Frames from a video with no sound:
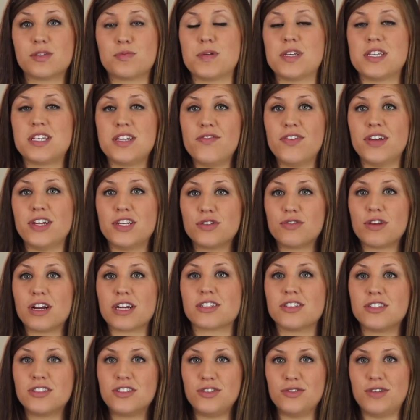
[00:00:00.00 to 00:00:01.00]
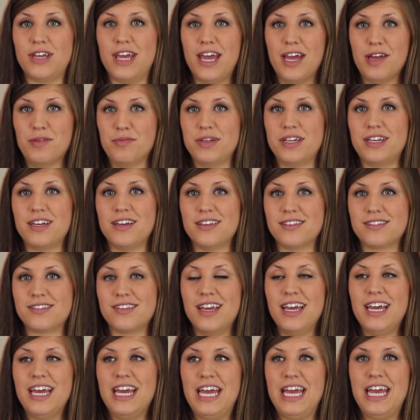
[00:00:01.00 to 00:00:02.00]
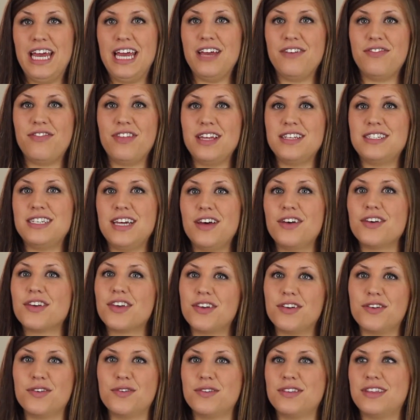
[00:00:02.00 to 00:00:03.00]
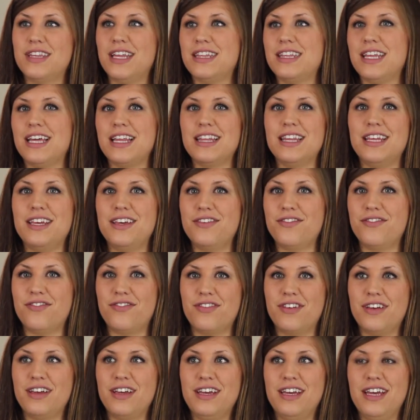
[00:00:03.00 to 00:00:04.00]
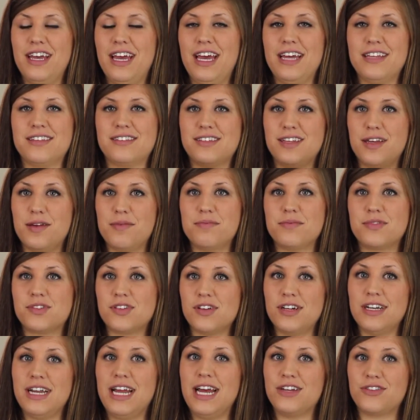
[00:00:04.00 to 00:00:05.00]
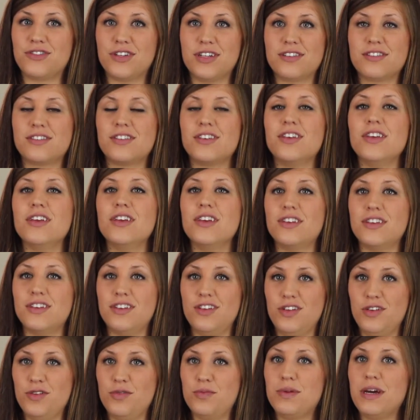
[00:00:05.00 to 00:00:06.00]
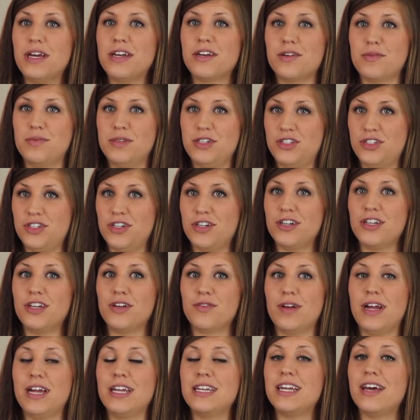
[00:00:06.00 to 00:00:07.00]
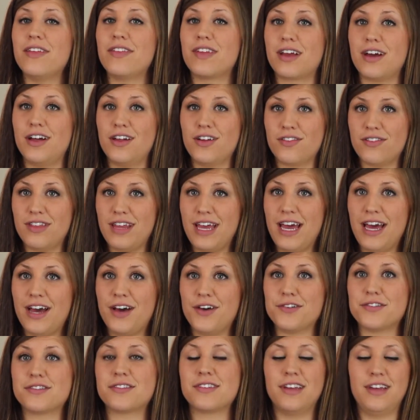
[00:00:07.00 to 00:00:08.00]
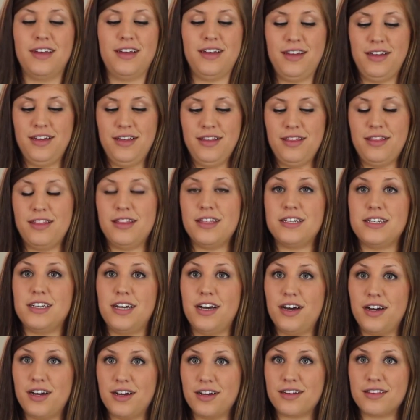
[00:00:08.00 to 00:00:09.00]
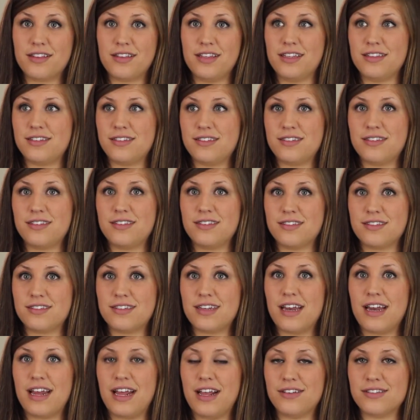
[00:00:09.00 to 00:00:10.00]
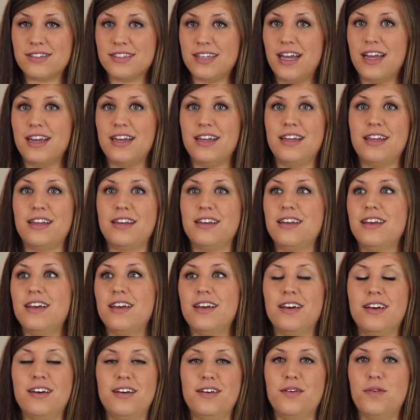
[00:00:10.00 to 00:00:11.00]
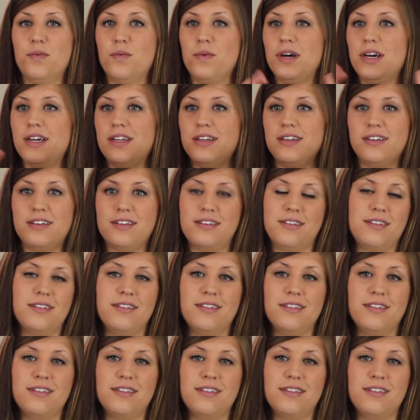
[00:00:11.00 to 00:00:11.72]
specific directions you can, because if they tell you that they live at some certain address, you better be sure you're writing down the color of the house, the dog that's standing outside it, what